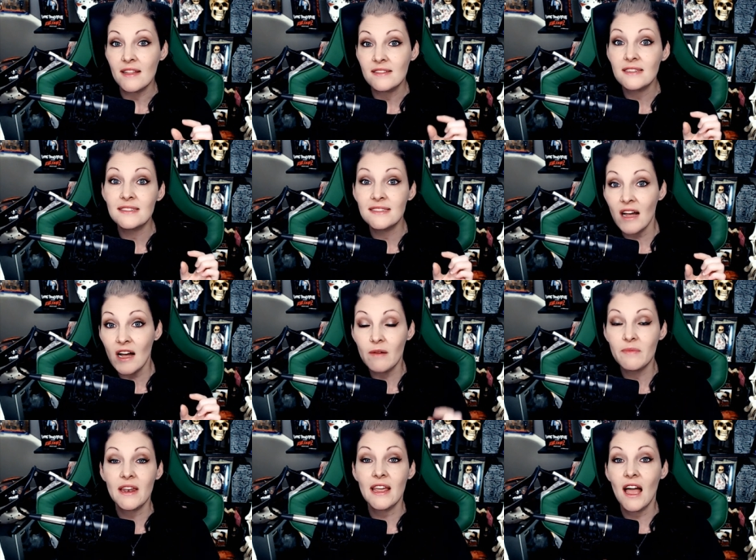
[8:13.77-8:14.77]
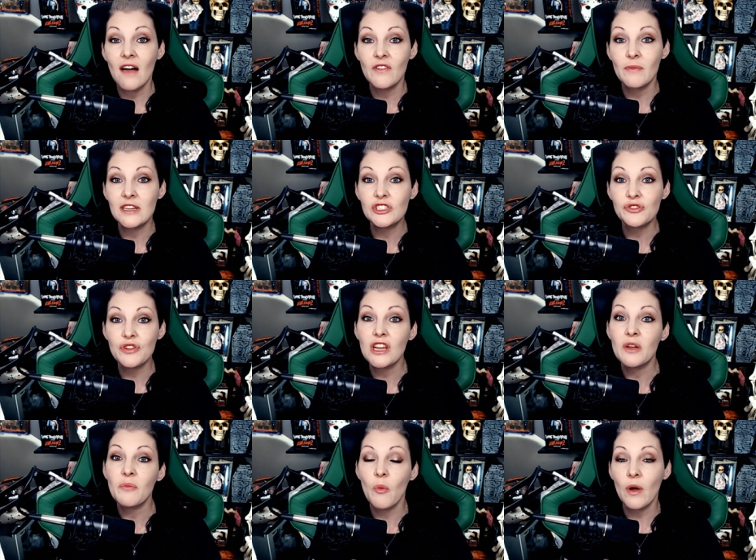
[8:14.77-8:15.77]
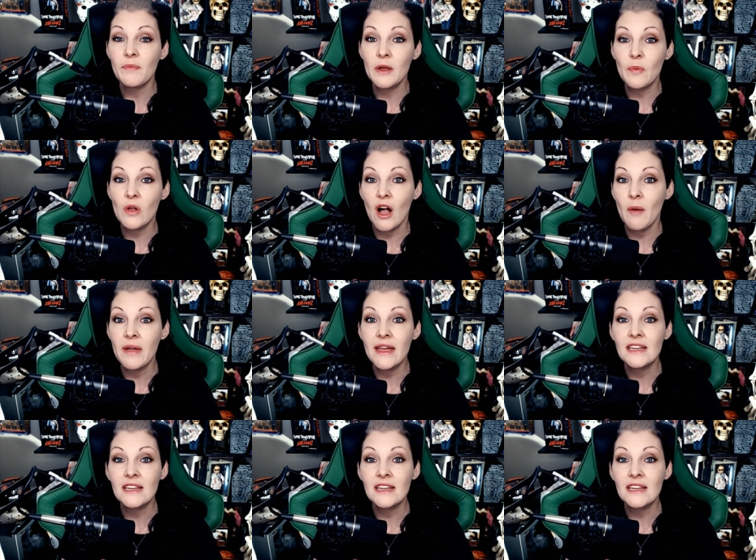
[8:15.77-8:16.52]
the zom that I have in my stream. When people come in